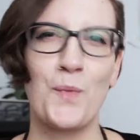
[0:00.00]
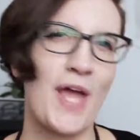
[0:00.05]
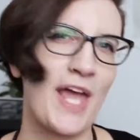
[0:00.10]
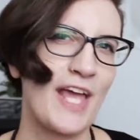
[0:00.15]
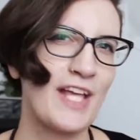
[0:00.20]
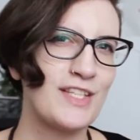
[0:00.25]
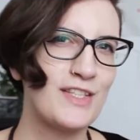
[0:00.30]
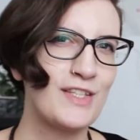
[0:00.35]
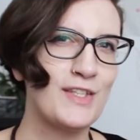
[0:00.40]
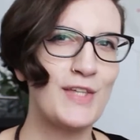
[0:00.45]

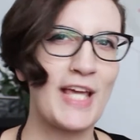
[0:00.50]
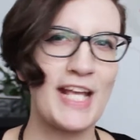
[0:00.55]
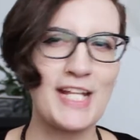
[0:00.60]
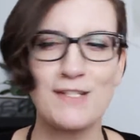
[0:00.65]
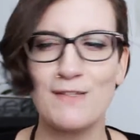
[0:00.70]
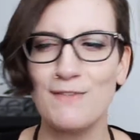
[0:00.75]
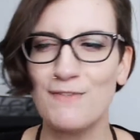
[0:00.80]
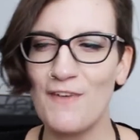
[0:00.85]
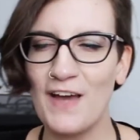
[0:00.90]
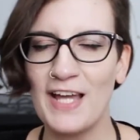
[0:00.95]
way, and you get
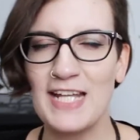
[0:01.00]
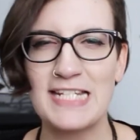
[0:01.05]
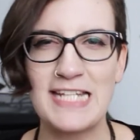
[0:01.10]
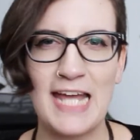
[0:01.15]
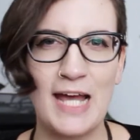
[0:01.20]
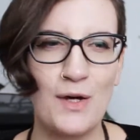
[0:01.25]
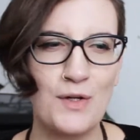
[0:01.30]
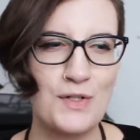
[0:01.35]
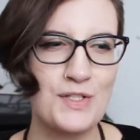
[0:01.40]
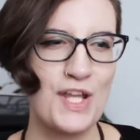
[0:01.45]
to find
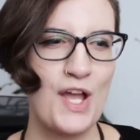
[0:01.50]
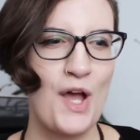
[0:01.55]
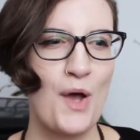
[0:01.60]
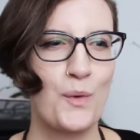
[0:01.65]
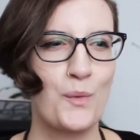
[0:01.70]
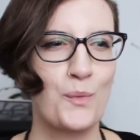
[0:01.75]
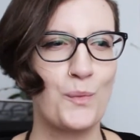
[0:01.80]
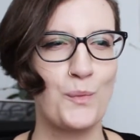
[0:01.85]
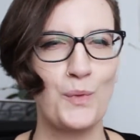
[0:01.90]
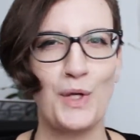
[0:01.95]
out
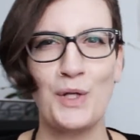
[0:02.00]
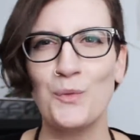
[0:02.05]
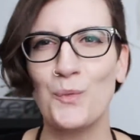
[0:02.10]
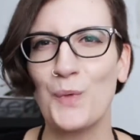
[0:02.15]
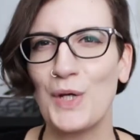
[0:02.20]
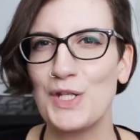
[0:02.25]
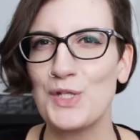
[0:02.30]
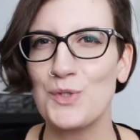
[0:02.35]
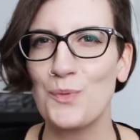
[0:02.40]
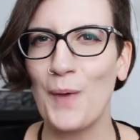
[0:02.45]
in
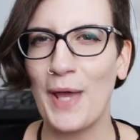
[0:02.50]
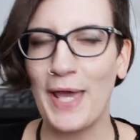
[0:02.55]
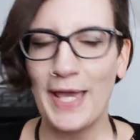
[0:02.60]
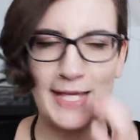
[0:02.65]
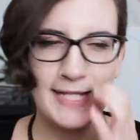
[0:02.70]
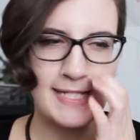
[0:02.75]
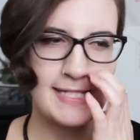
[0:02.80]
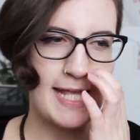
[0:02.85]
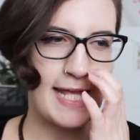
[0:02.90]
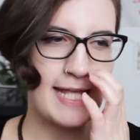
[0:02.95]
which
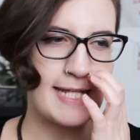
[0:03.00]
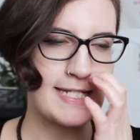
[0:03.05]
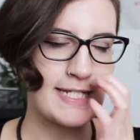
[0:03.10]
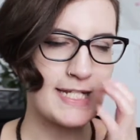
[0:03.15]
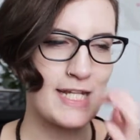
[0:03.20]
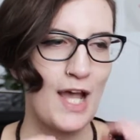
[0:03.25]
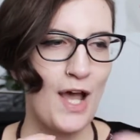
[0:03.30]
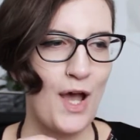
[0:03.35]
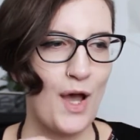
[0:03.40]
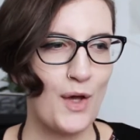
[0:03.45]
ways
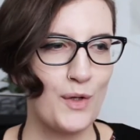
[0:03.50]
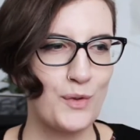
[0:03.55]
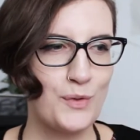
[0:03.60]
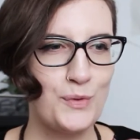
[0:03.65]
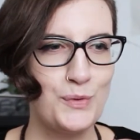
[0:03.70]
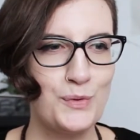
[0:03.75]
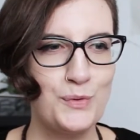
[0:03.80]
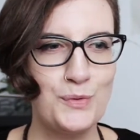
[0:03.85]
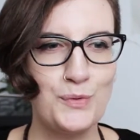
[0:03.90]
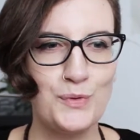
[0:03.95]
and
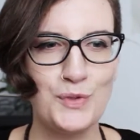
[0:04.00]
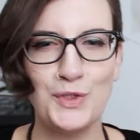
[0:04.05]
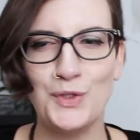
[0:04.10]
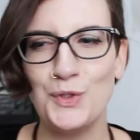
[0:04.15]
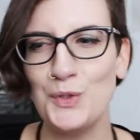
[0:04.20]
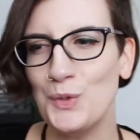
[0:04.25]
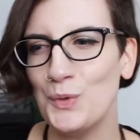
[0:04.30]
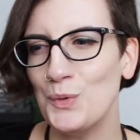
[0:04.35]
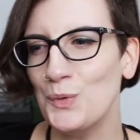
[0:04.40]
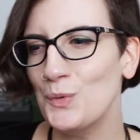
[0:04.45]
who
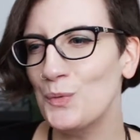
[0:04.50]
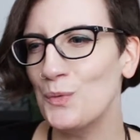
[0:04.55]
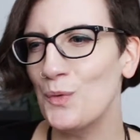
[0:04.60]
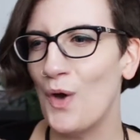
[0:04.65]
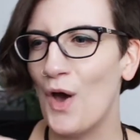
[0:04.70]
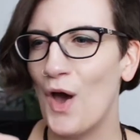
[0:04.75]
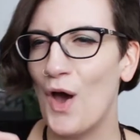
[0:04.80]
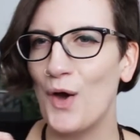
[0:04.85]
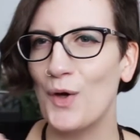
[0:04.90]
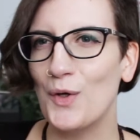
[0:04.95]

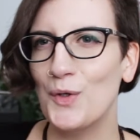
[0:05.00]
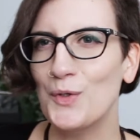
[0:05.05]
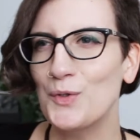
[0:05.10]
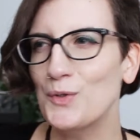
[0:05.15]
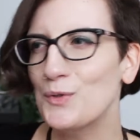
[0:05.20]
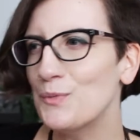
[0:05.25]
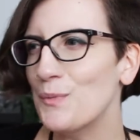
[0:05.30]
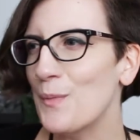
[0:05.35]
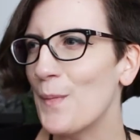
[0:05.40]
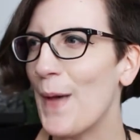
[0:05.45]
knew
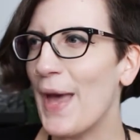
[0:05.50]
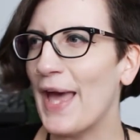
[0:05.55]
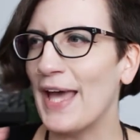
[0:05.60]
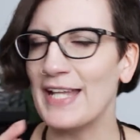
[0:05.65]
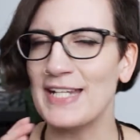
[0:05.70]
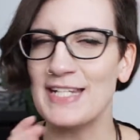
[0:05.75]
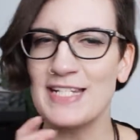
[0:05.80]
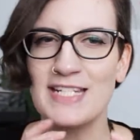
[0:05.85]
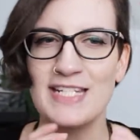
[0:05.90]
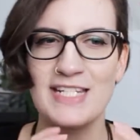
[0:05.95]
whom,
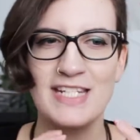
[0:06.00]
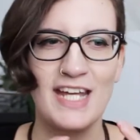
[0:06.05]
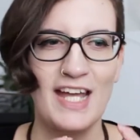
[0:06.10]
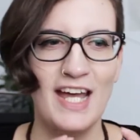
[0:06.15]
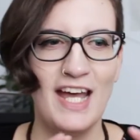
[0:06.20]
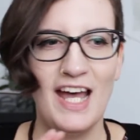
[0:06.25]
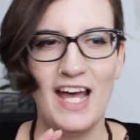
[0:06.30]
and